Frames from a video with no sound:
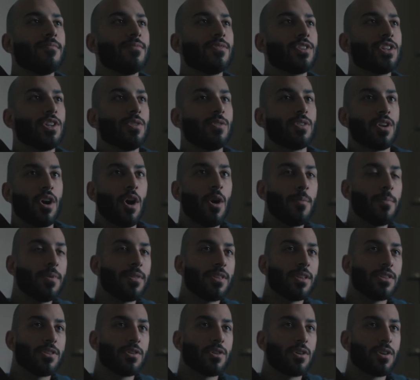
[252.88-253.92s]
She would
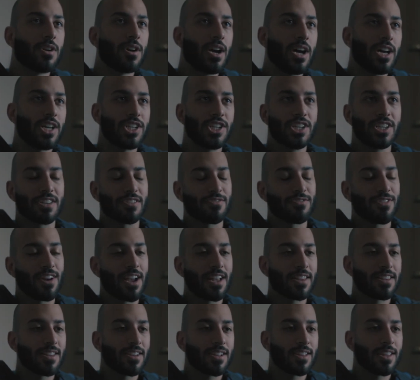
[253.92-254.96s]
open the door as she's
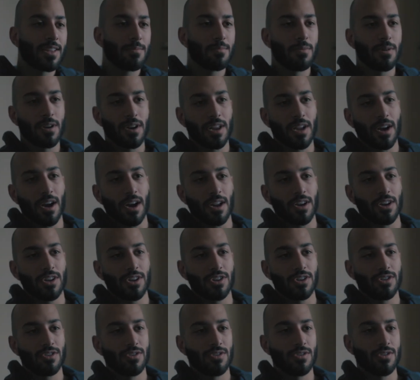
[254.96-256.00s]
frantically putting on
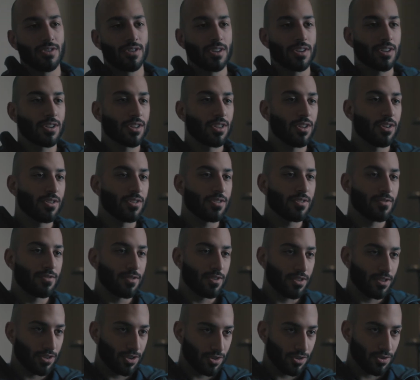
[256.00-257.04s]
her shoes and clothes
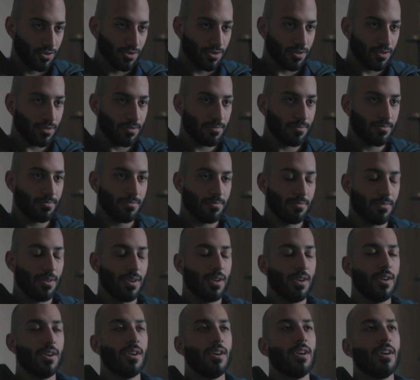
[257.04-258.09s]
for the shoot.
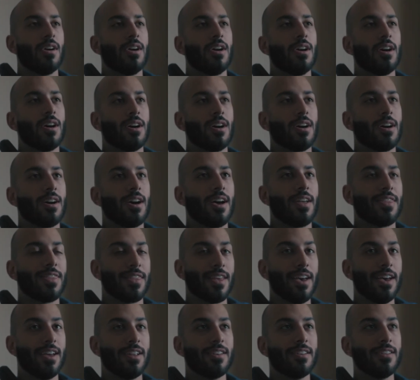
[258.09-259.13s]
And
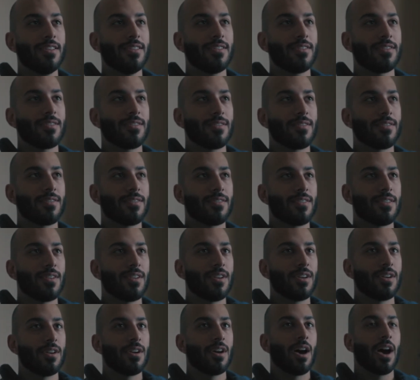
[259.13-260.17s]
then
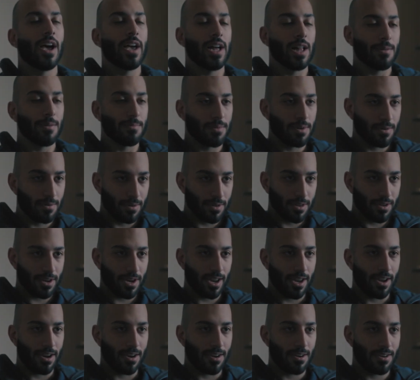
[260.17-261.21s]
I help her with her
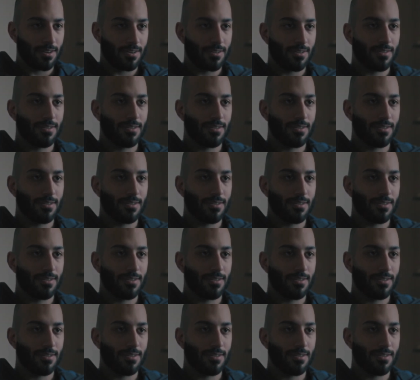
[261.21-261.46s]
hair.